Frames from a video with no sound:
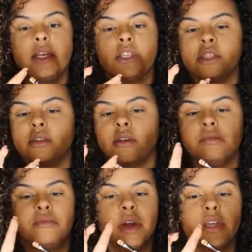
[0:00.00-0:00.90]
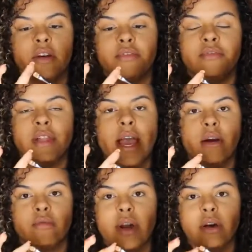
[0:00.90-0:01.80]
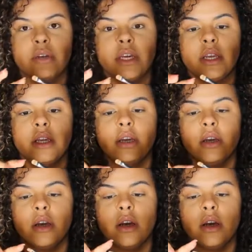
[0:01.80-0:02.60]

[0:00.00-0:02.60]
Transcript: It's just a regular flat rounded